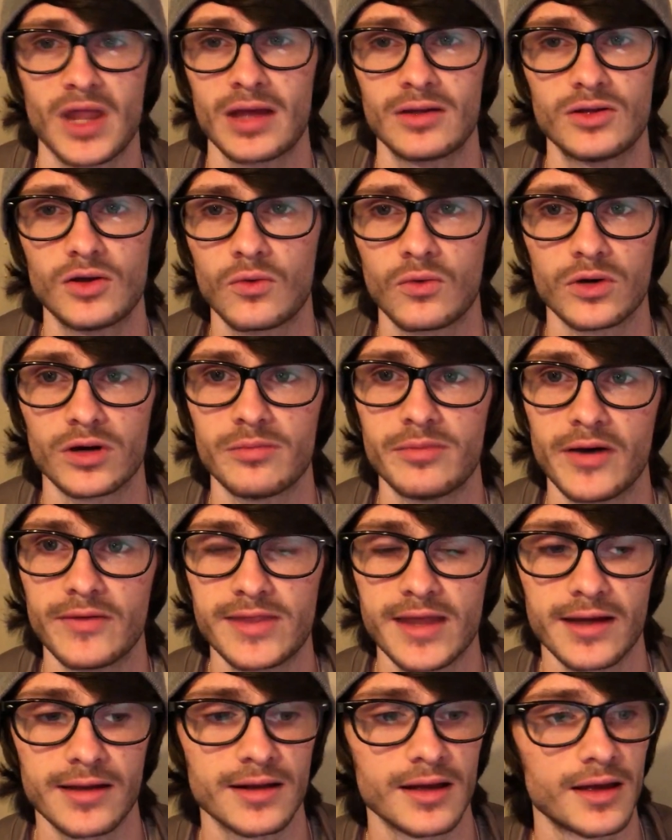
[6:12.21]
Don't worry about
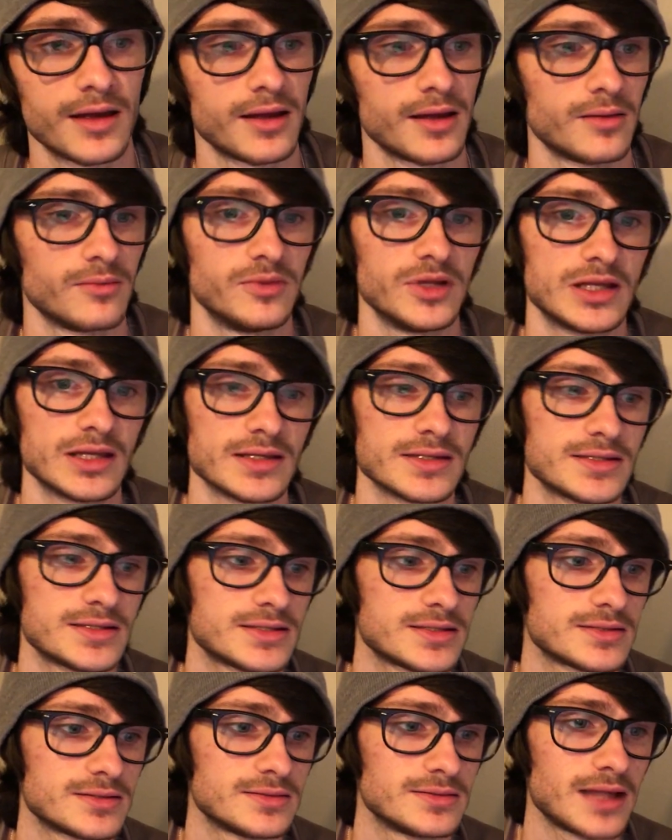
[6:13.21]
that,
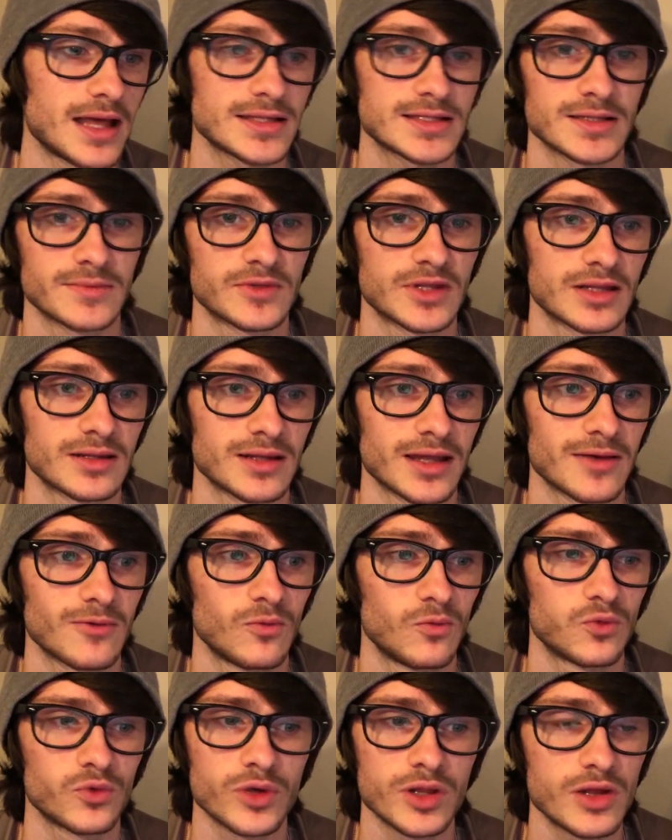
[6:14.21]
because that's something that
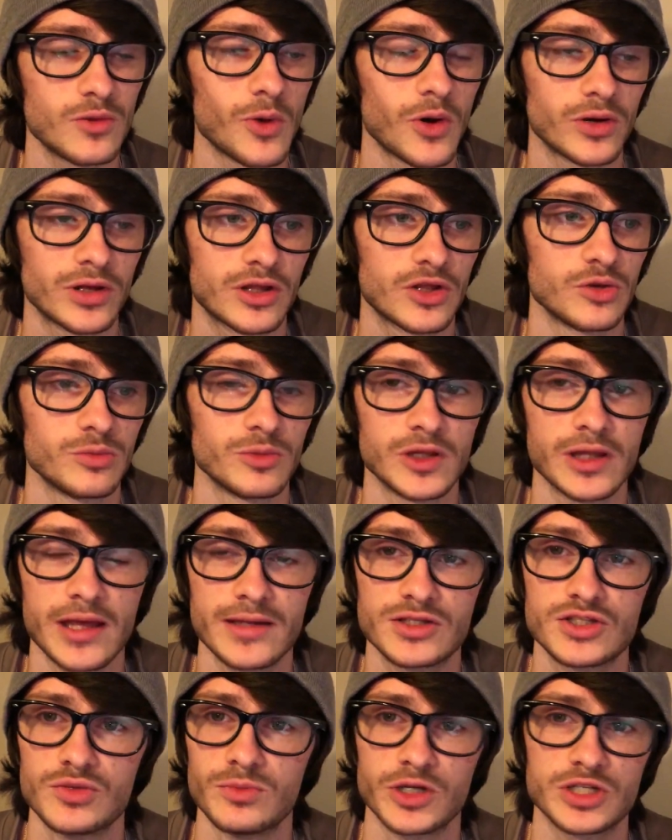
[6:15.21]
really won't
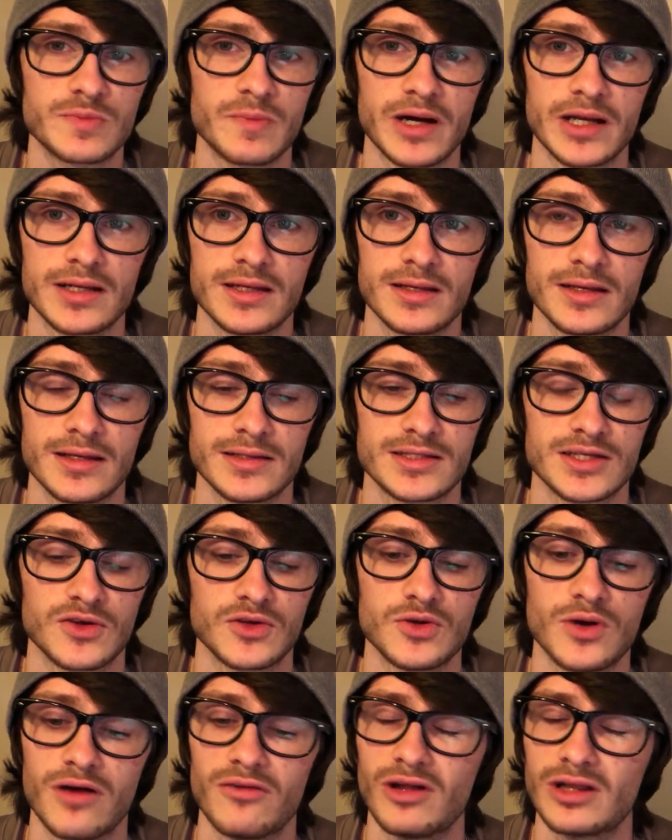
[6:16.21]
accumulate too much money until
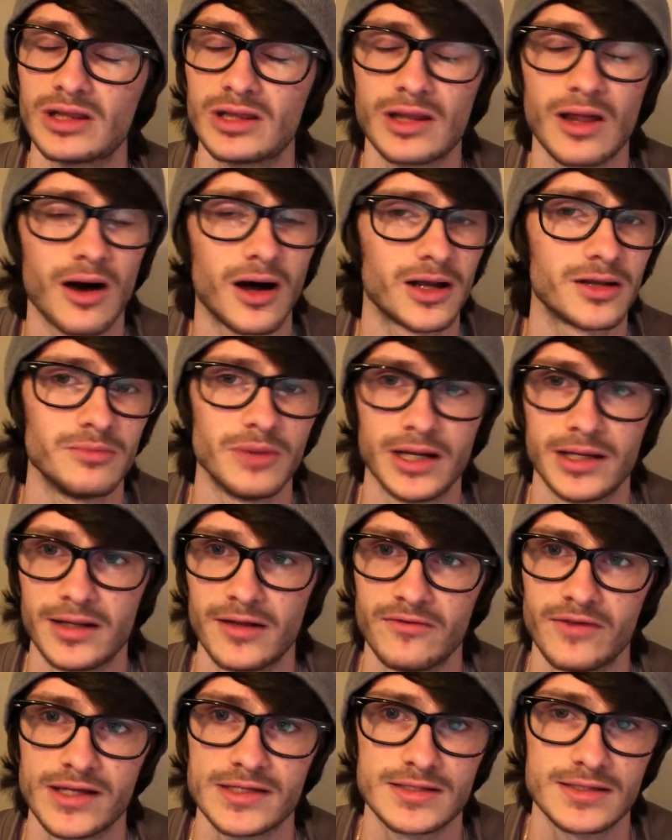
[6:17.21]
you have a lot of money
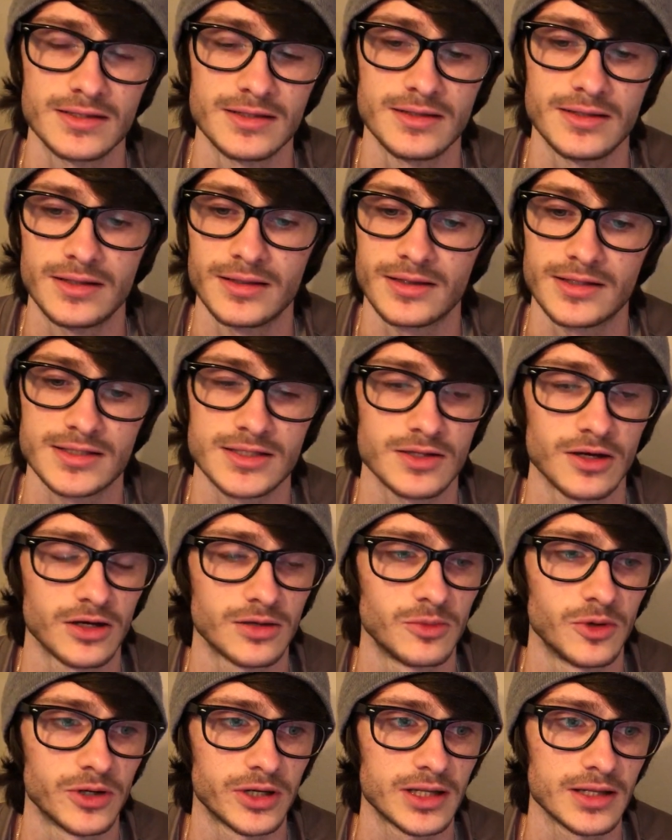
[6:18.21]
invested in the
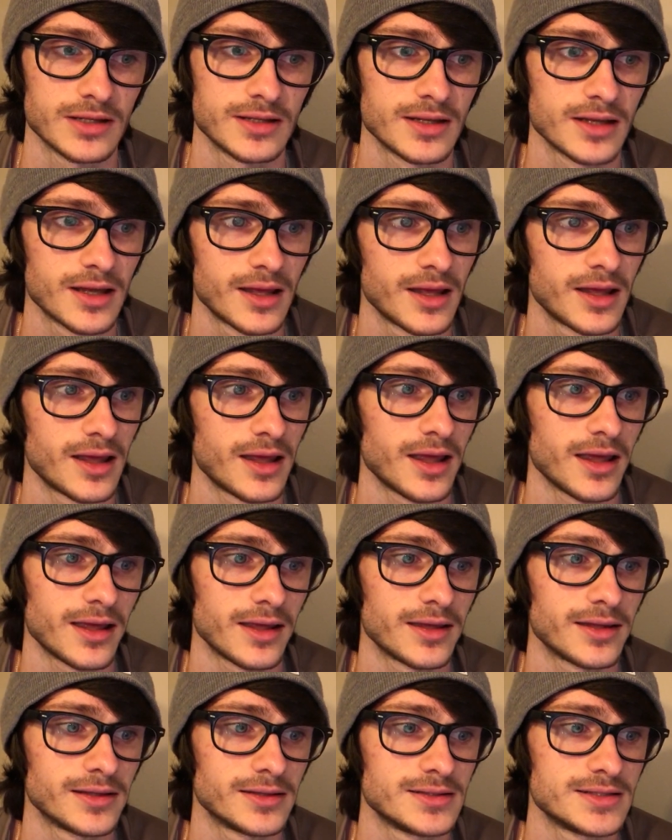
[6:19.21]
stock market.
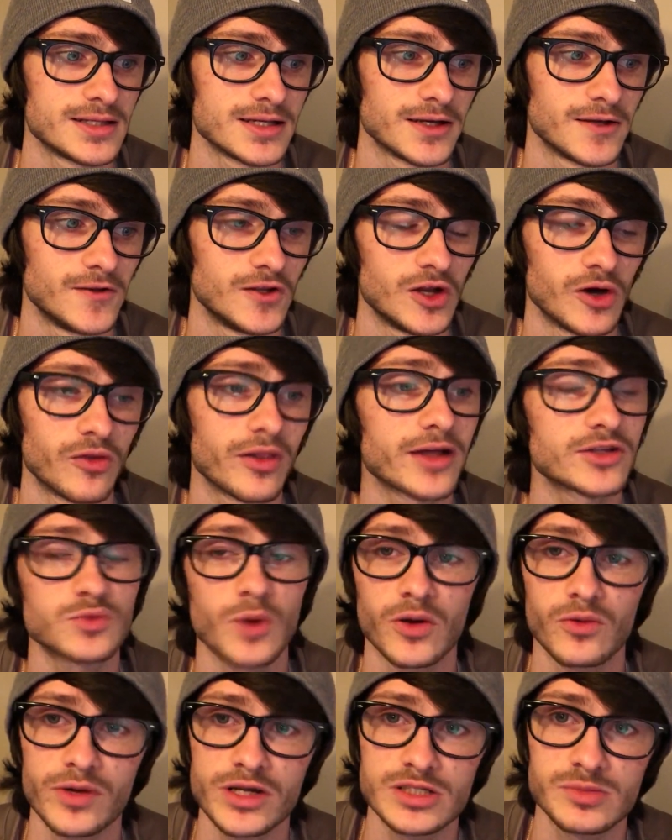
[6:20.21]
And that's
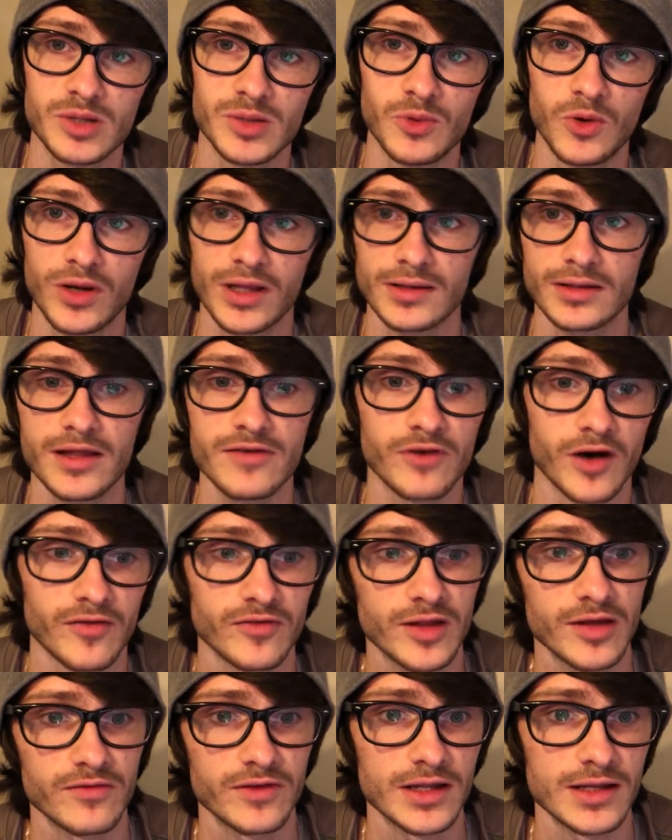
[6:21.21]
why rich people can live off
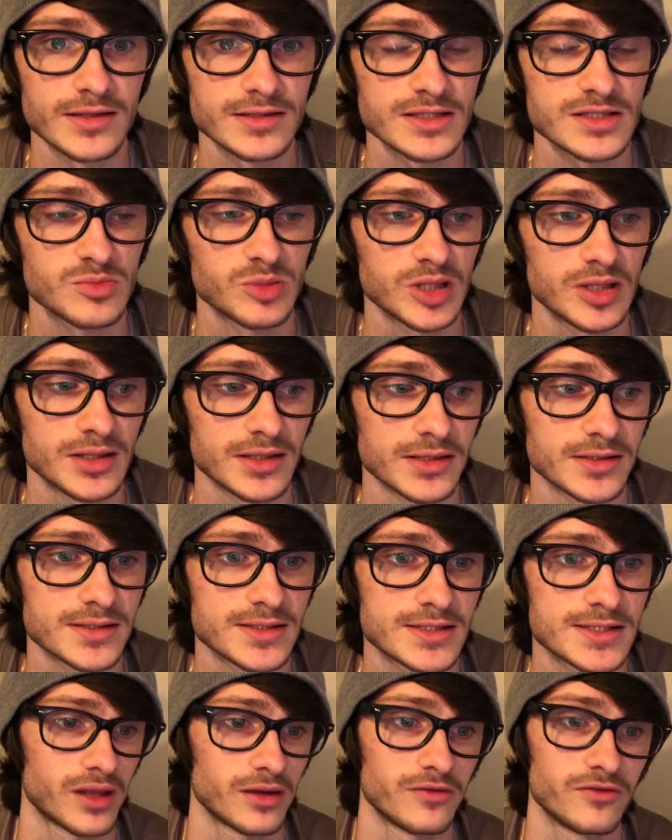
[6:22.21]
dividends,
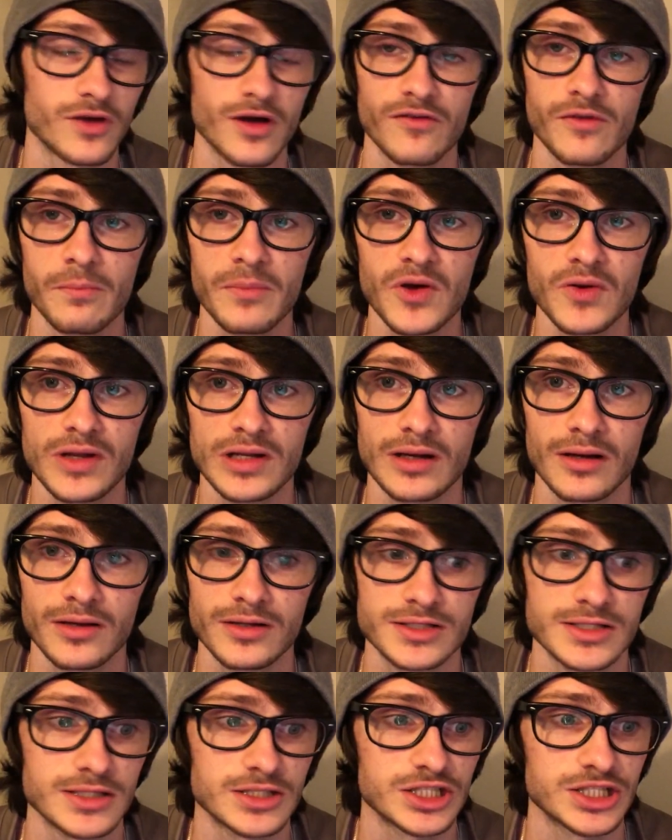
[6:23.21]
because if you have $1
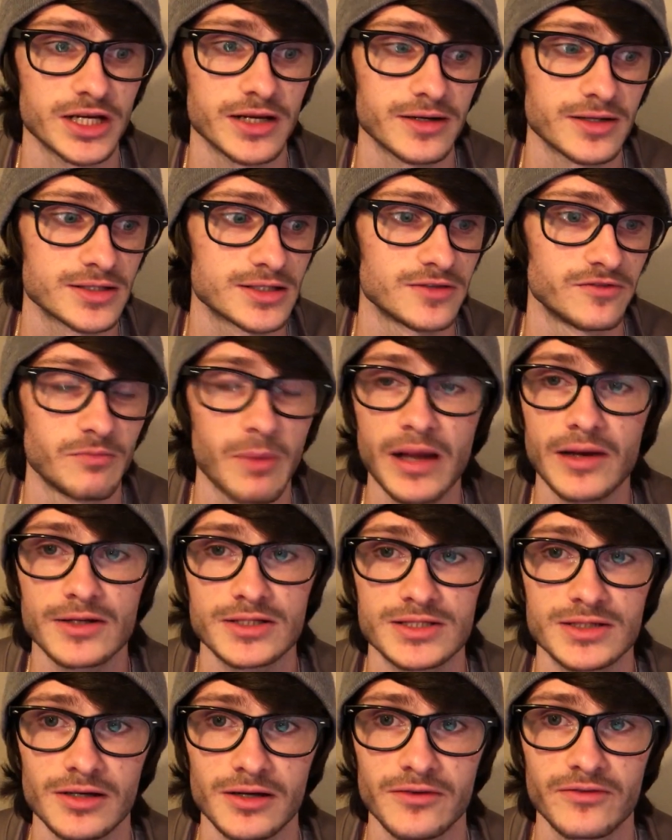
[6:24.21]
million in shares of
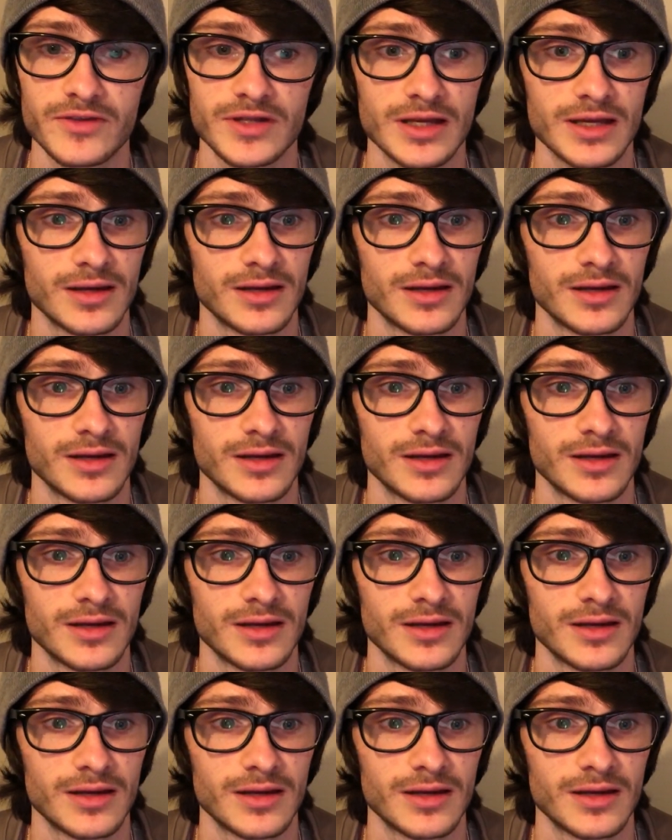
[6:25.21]
Microsoft,